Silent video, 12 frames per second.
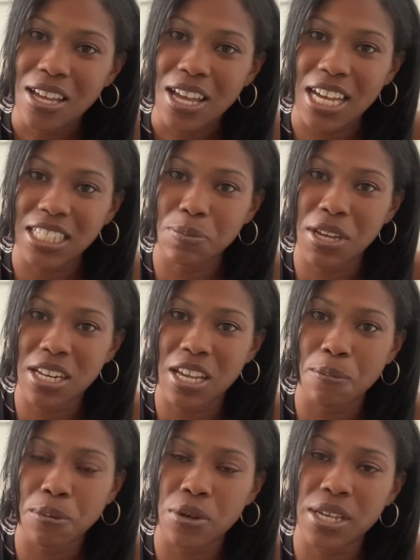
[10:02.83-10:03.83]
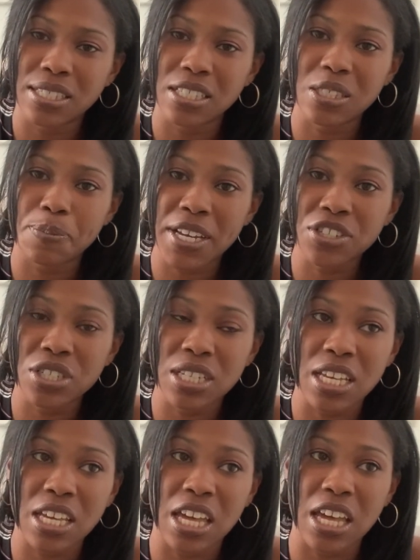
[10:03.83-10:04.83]
as many employees,
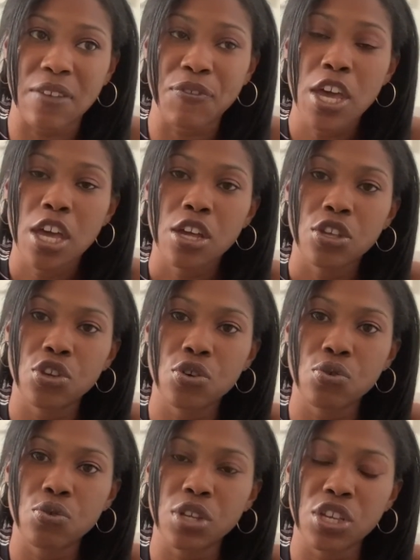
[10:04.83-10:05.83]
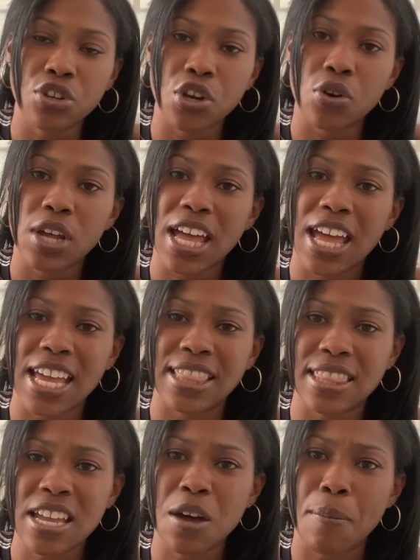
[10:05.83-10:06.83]
especially if you know,
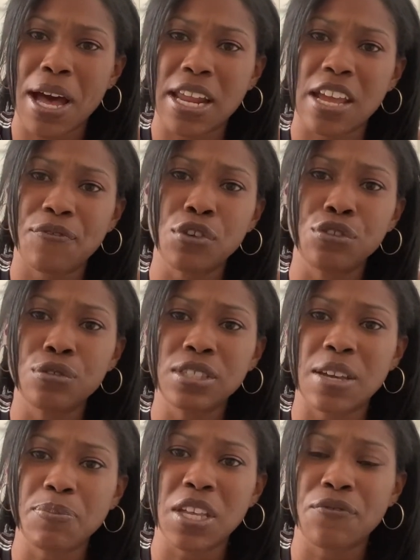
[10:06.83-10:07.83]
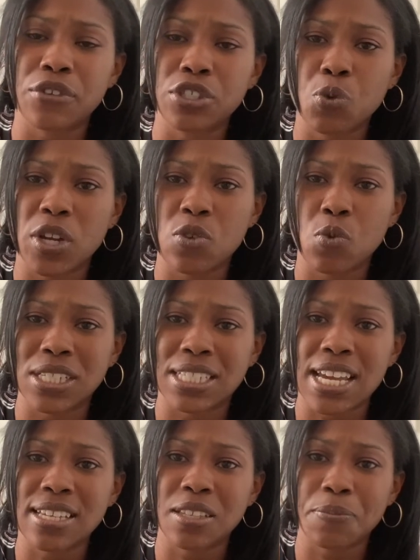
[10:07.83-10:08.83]
and think about it, if you do something for 21
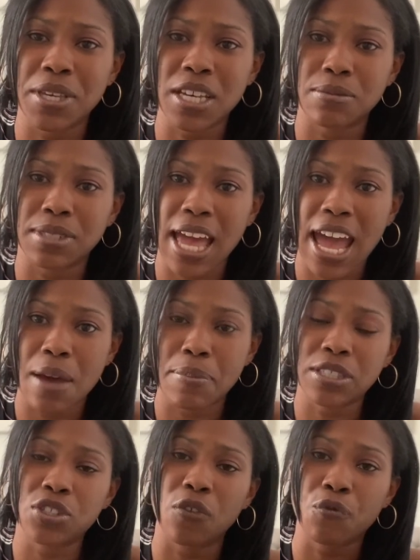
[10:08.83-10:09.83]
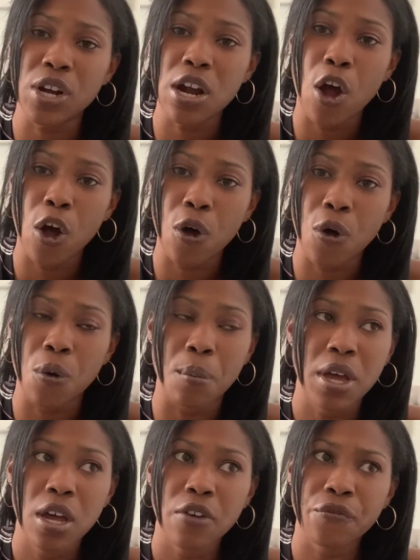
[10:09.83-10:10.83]
days, it becomes a habit. So if we're home
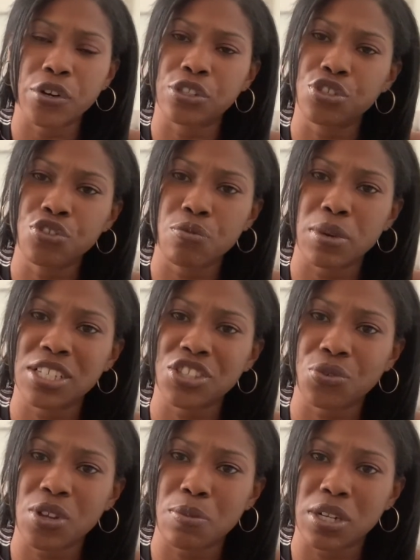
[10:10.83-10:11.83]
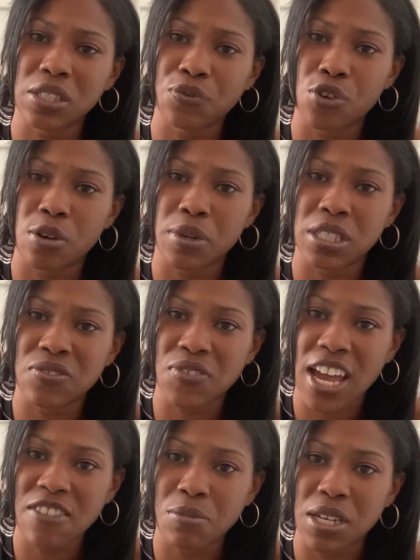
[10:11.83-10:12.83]
for 2 months, 3 months, 4 months,
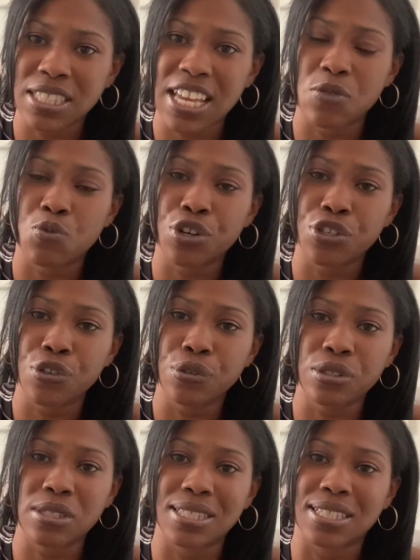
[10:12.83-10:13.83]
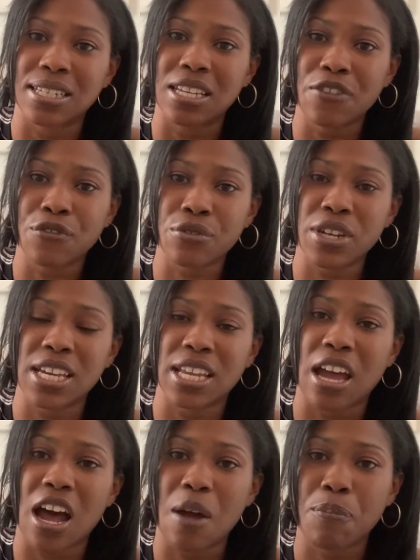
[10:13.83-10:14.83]
5 months, and we're used to delivering
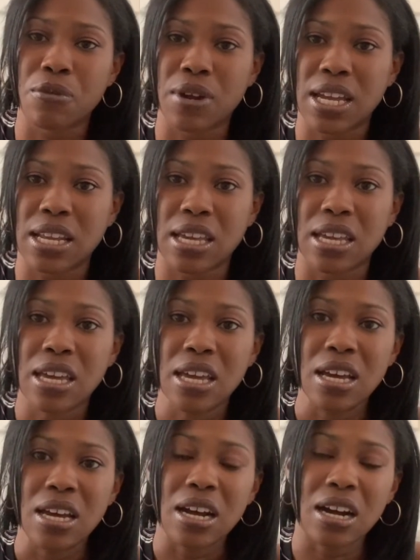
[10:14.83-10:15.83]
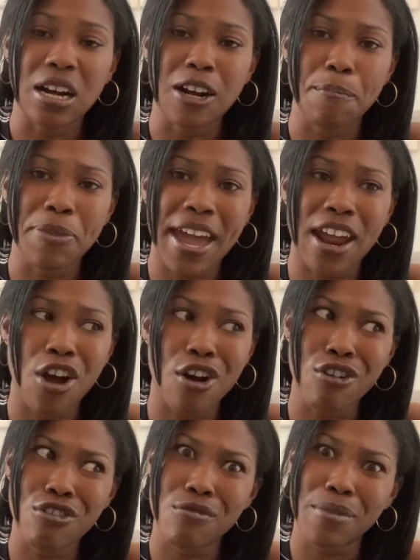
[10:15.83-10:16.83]
and operating at
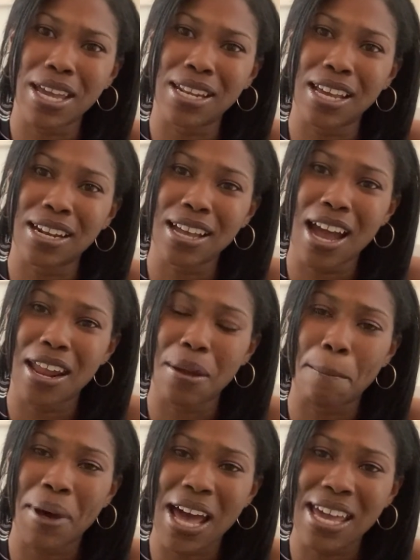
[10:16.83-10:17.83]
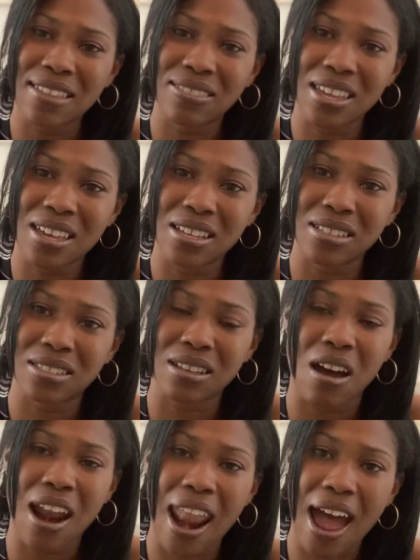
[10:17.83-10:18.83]
home and kind of buying things
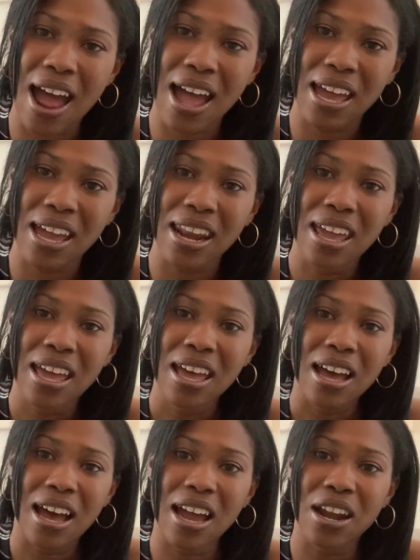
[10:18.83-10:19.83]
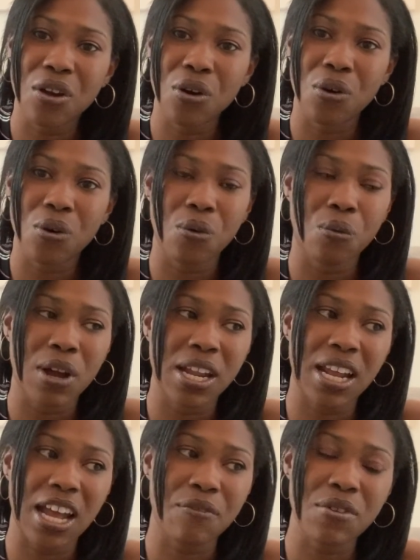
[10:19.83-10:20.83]
online, I know
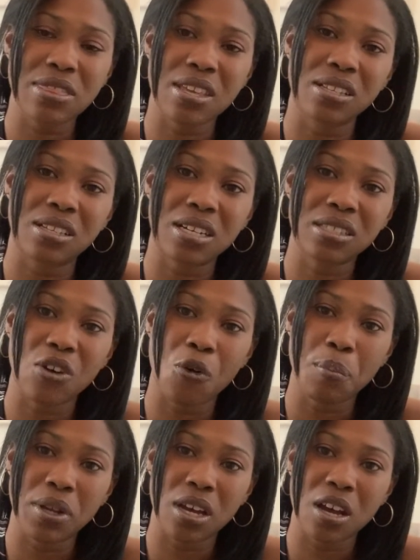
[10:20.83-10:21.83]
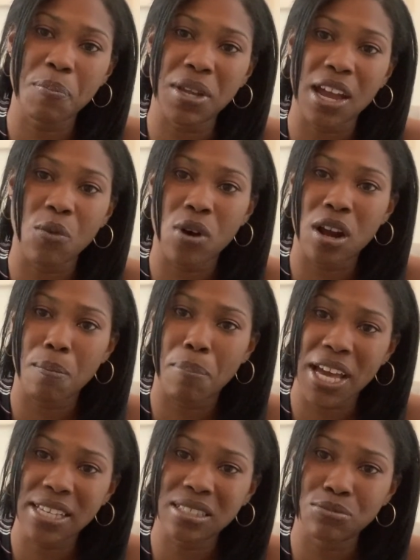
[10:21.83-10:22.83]
when everything does open up and I want to
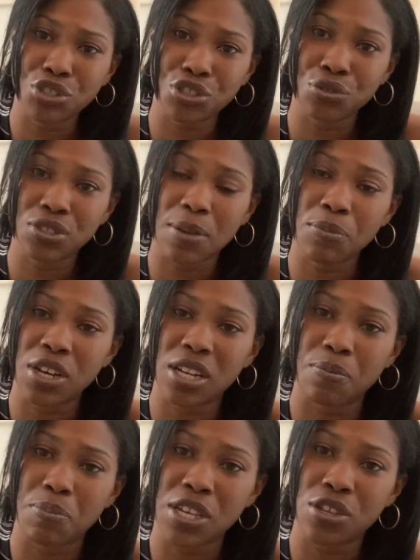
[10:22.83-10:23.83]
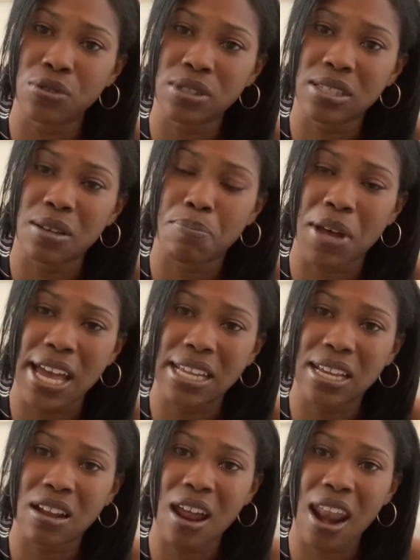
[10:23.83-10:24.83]
buy some shoes, I'm going to be used to
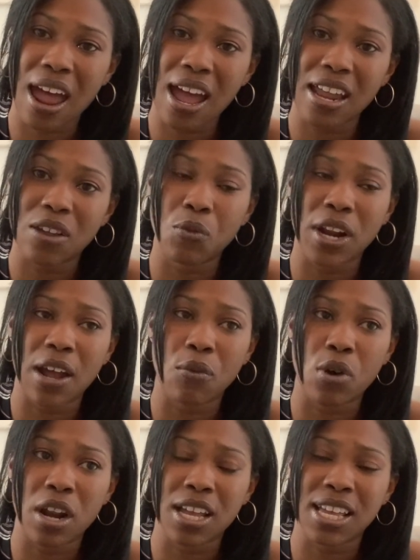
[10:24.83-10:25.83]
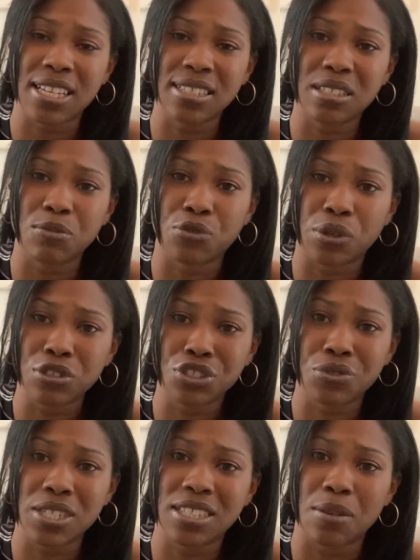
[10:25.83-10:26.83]
buying it online. And when I want to get some
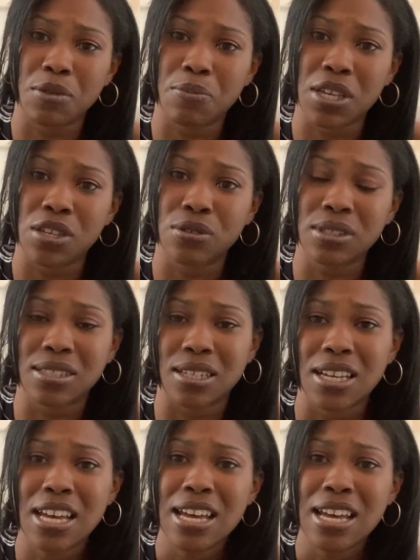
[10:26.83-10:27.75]
groceries, I'm going to be used to